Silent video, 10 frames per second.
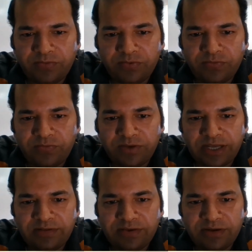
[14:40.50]
course,
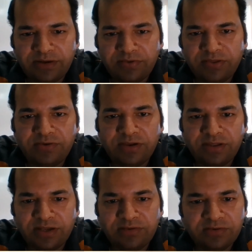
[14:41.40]
finance and defense
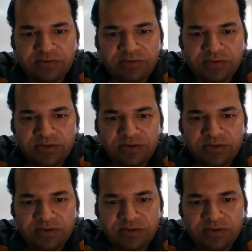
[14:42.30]
transactions.